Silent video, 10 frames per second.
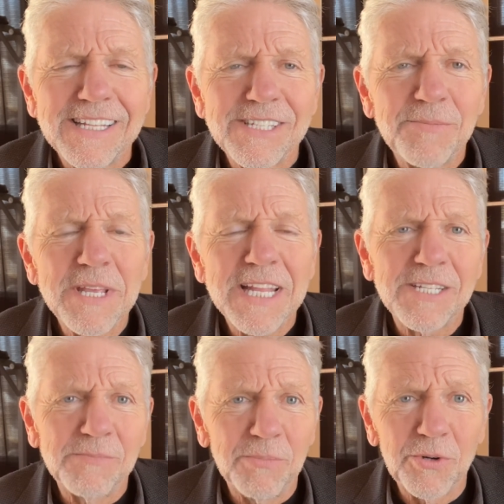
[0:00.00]
to me,
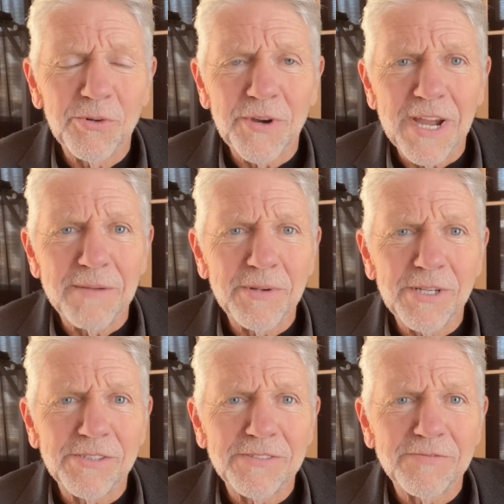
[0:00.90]
that's bullcrap,
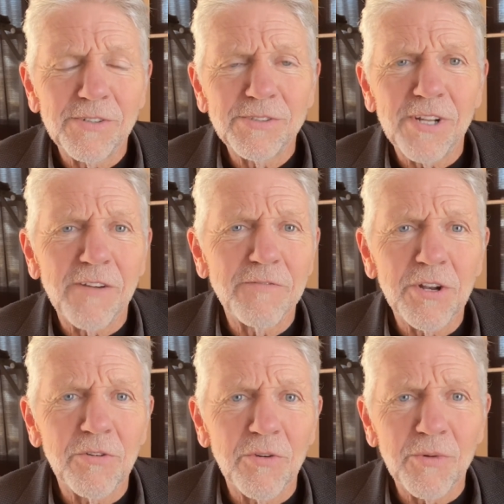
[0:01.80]
because first off, you
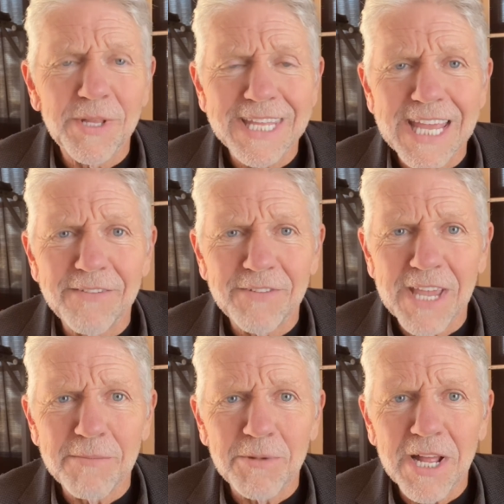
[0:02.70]
don't know whether they have
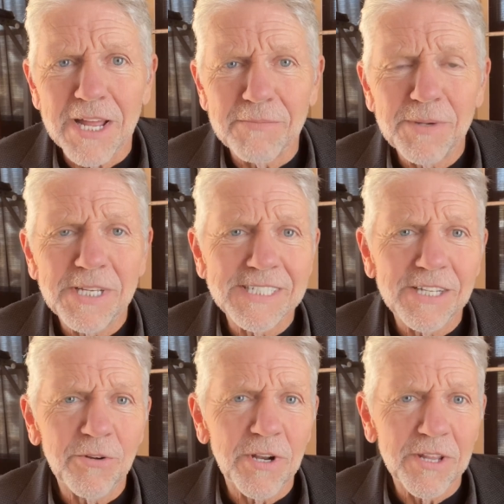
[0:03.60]
game or not, because they
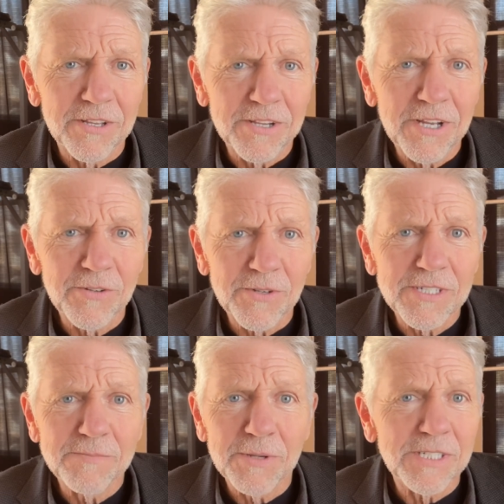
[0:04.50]
go to other
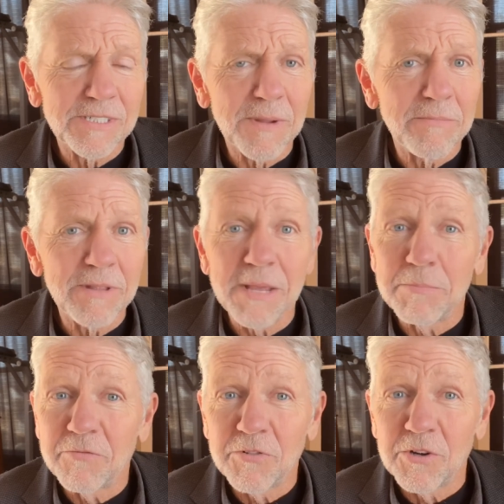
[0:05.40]
countries because maybe they
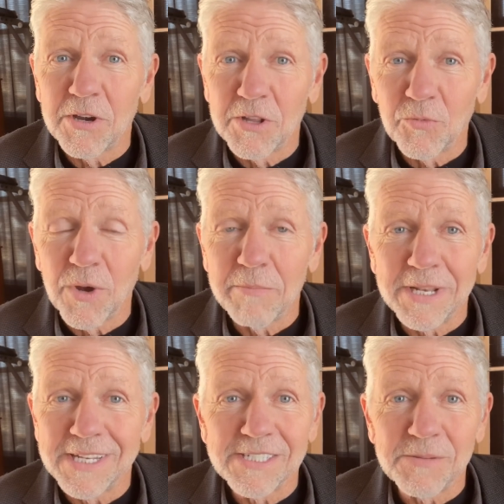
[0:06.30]
prefer other
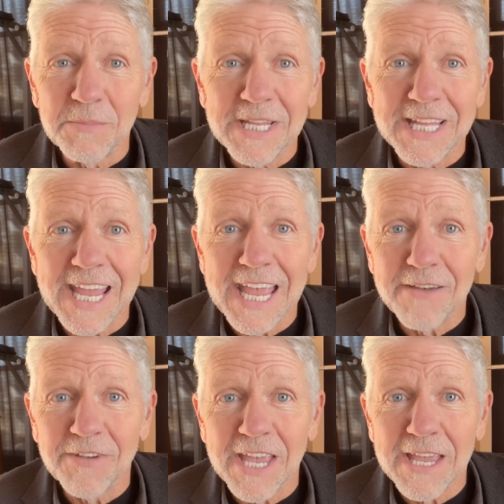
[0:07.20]
women. Doesn't mean they
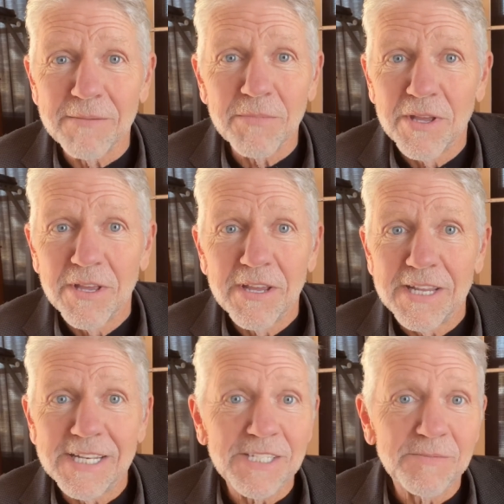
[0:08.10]
have game.
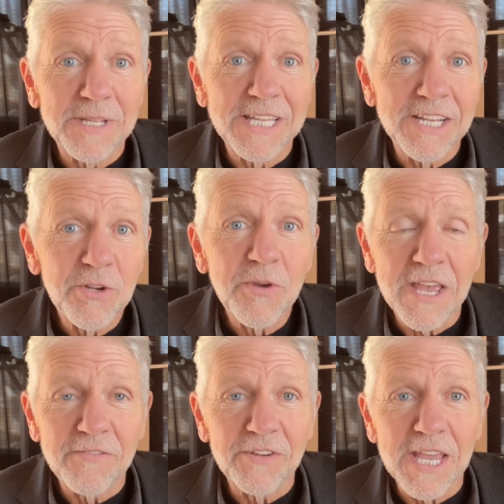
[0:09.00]
It doesn't mean they do
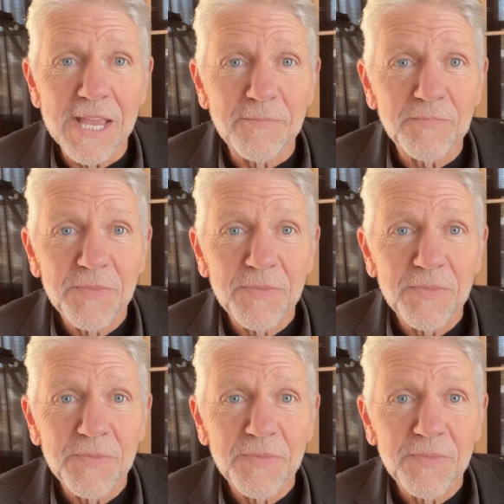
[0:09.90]
have game.